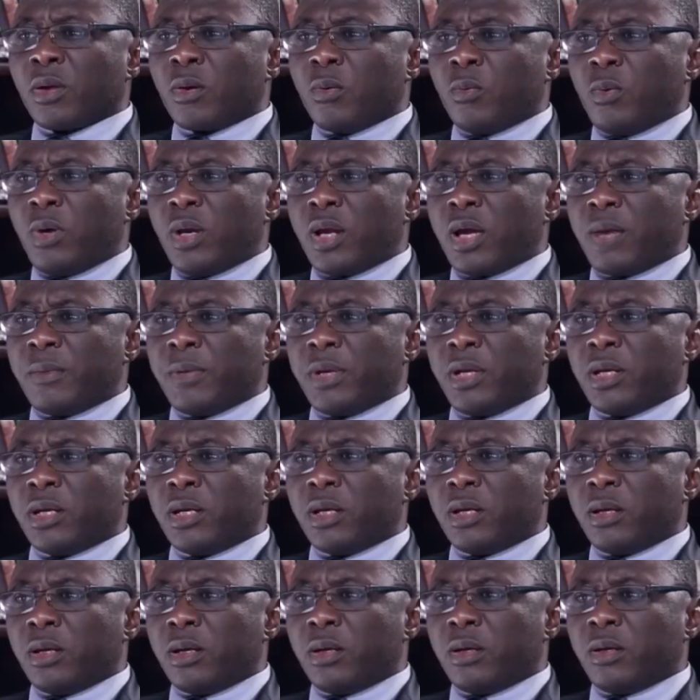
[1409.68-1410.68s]
Well, I
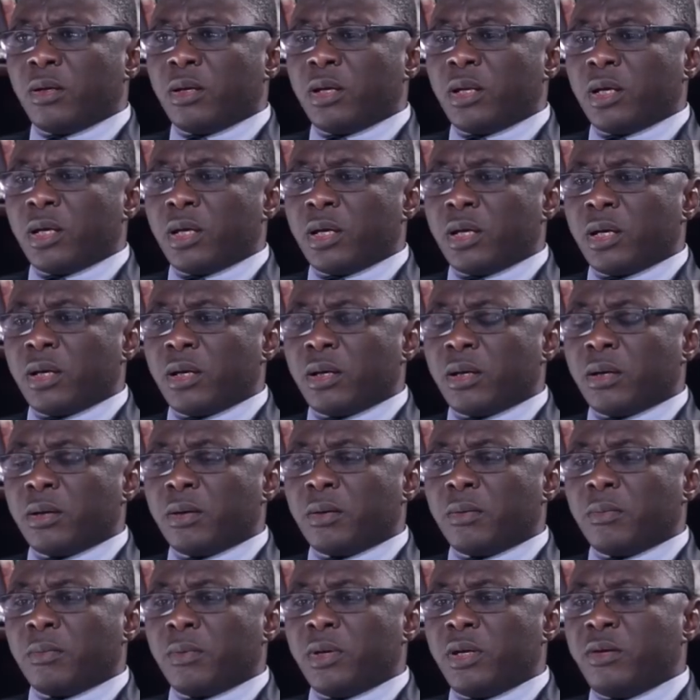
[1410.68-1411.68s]
mean, the
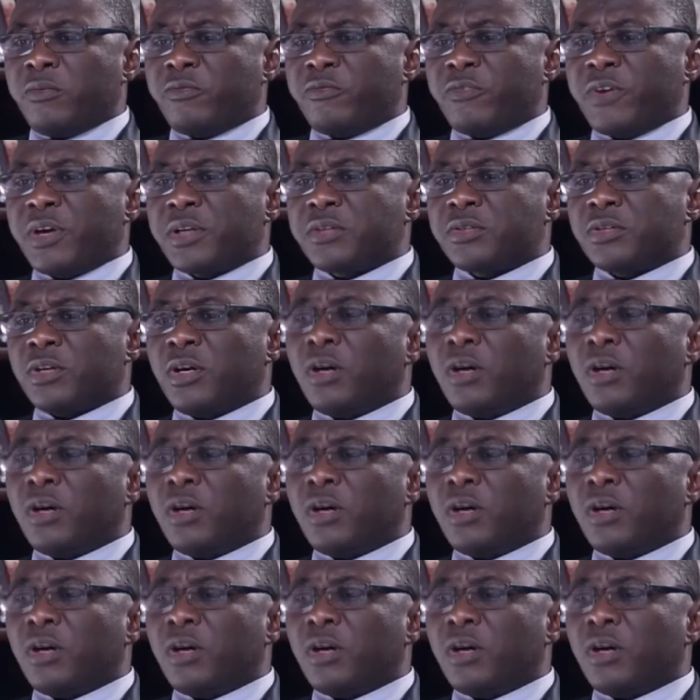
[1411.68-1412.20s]
effect